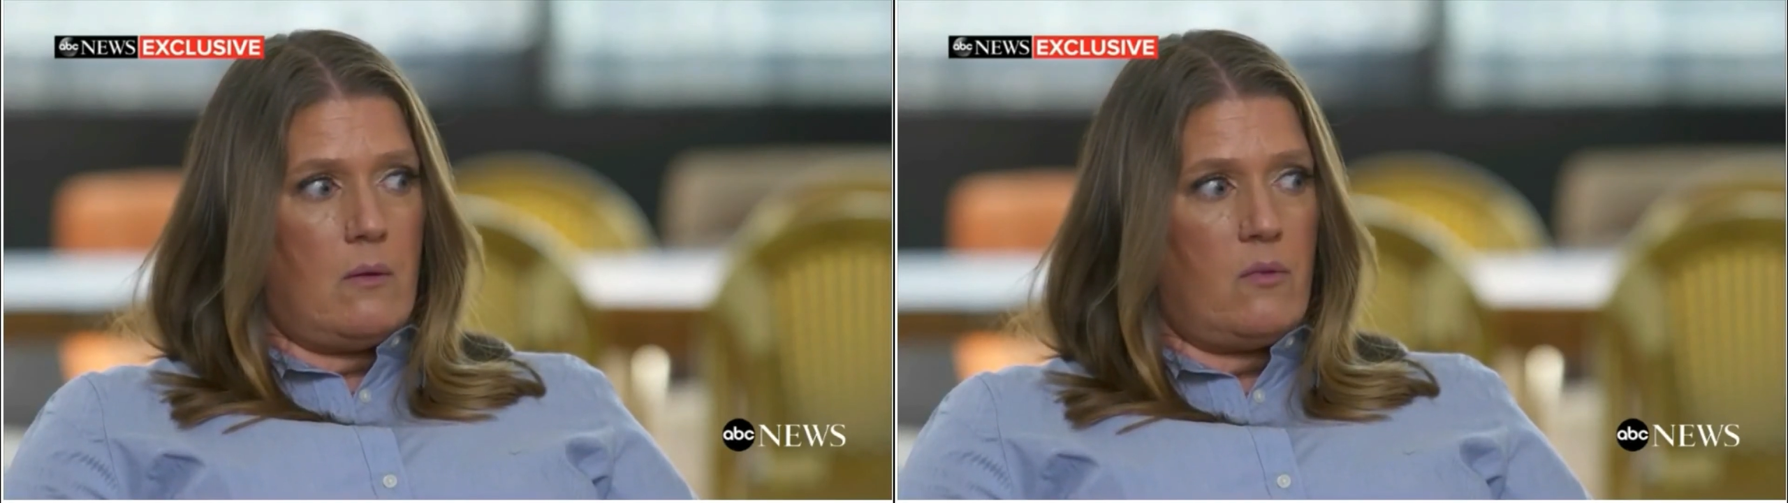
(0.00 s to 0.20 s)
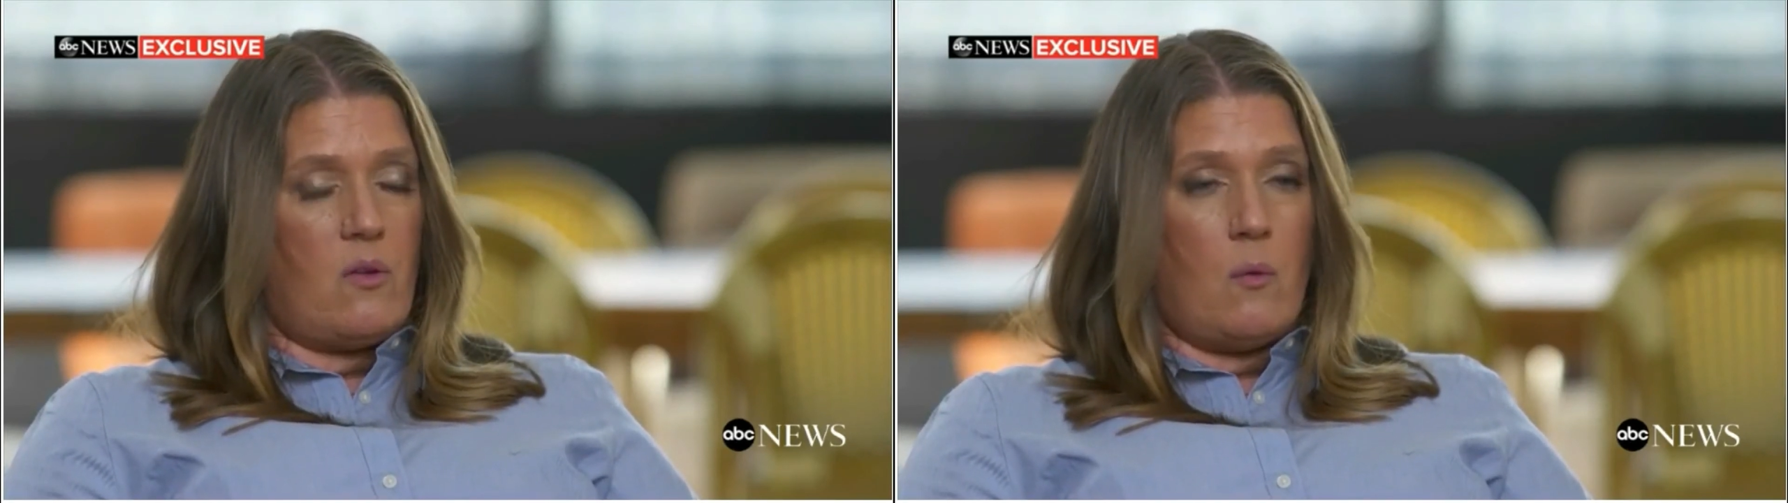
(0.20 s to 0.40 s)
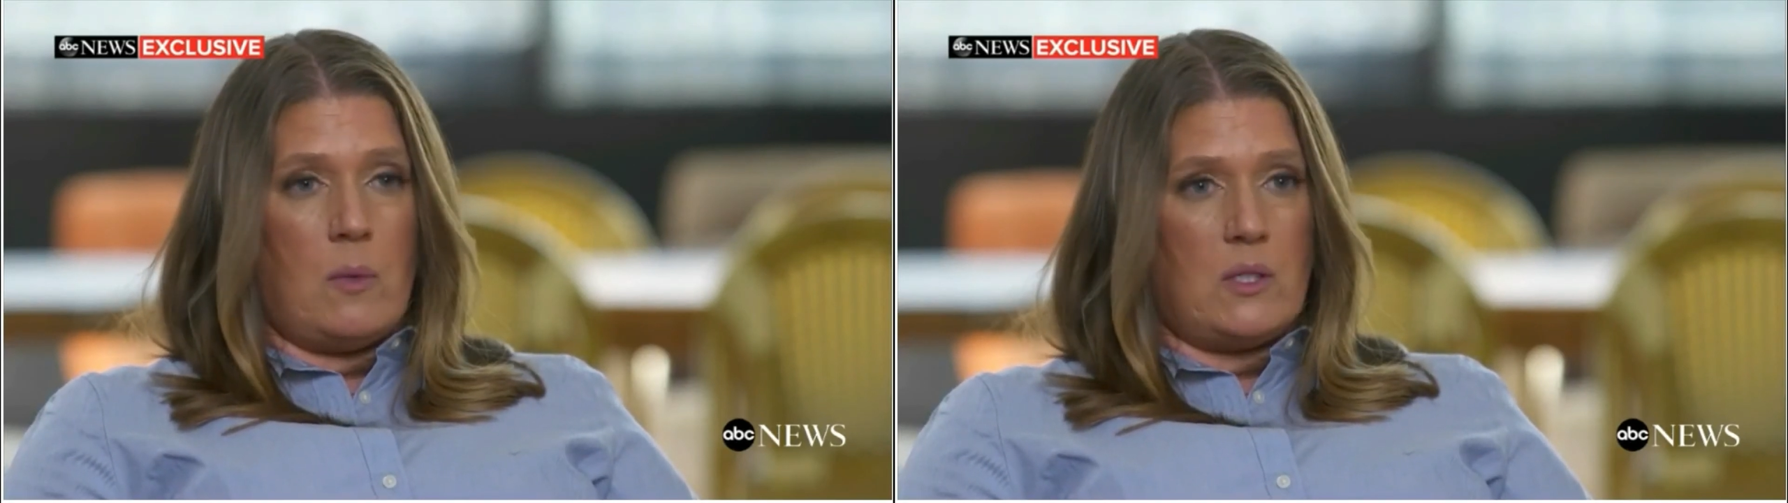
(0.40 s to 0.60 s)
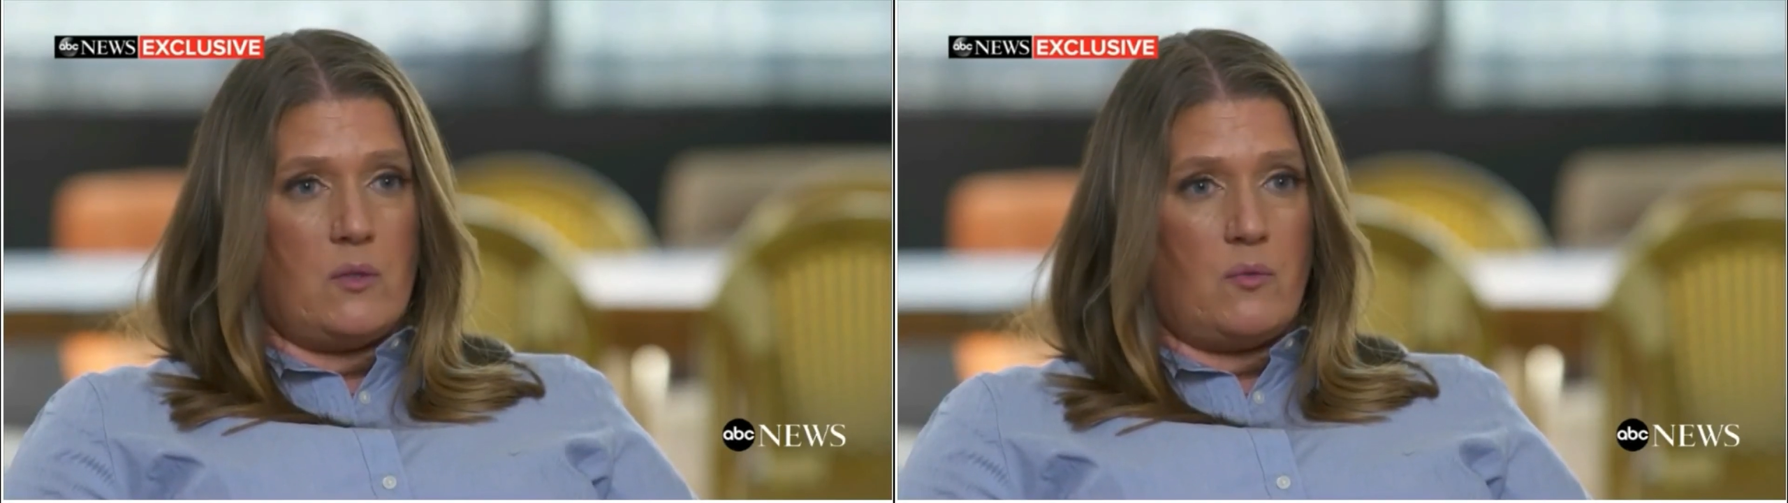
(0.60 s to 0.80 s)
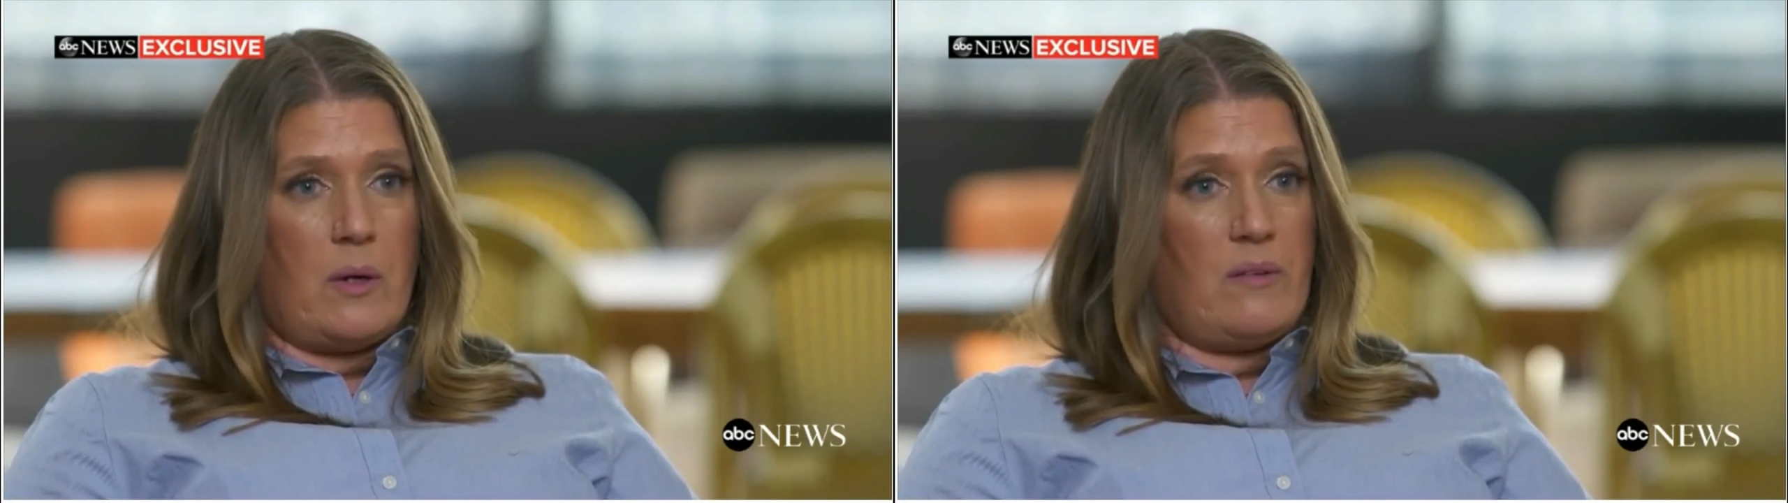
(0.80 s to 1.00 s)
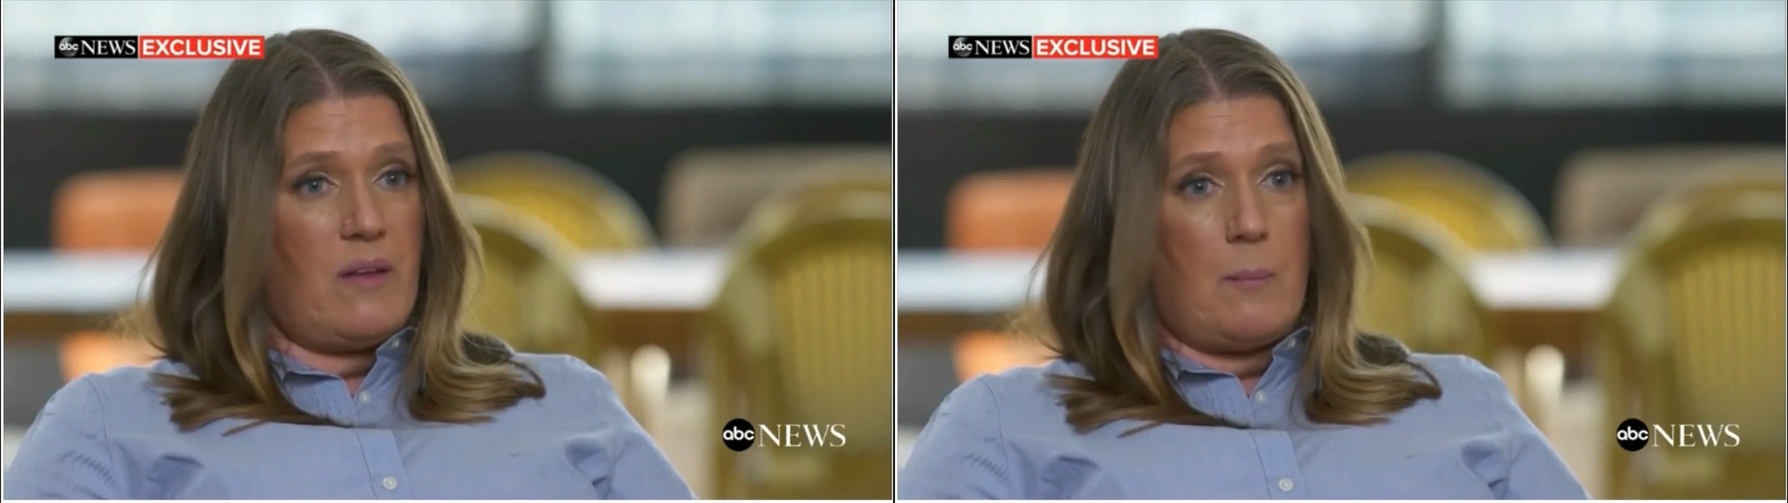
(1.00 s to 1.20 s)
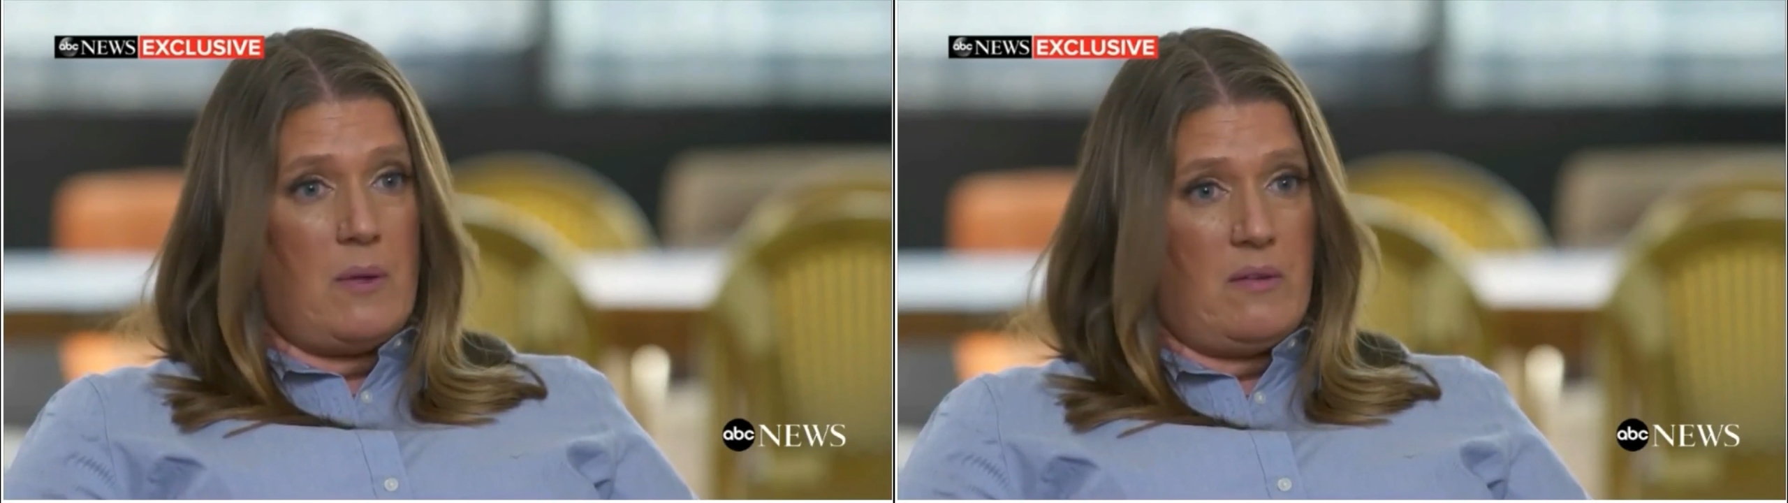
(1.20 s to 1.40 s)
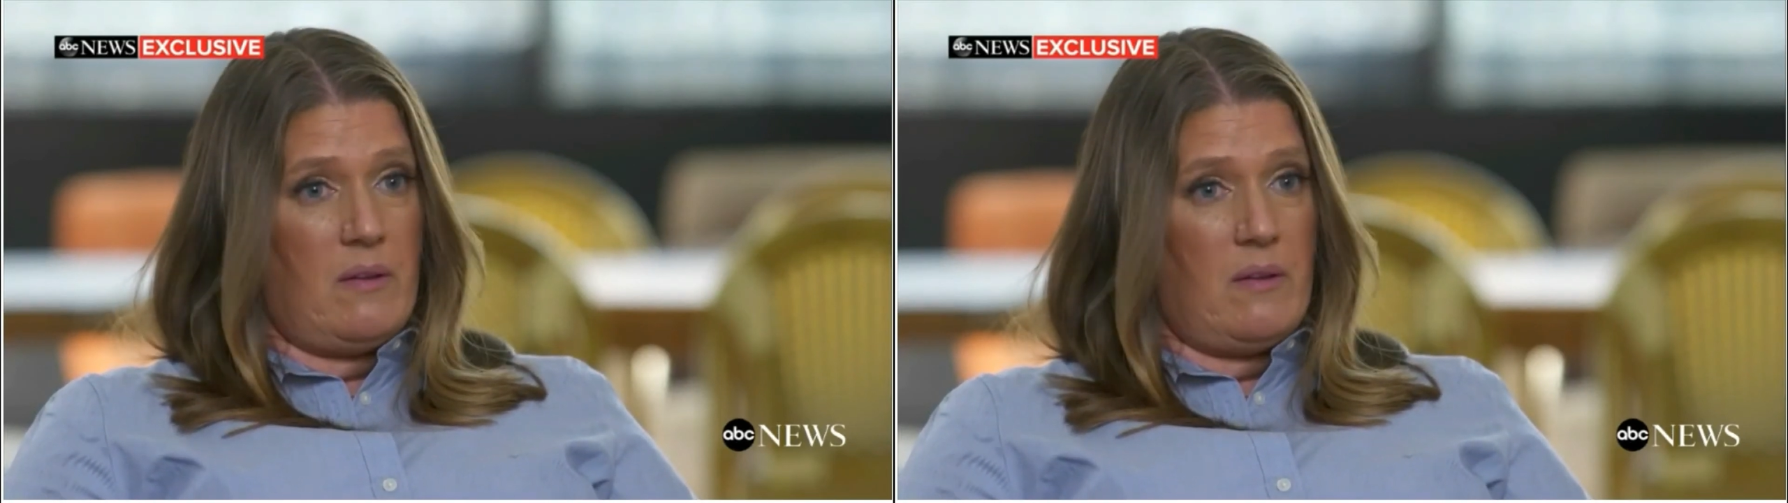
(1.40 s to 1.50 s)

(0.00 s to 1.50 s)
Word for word: so much of what has happened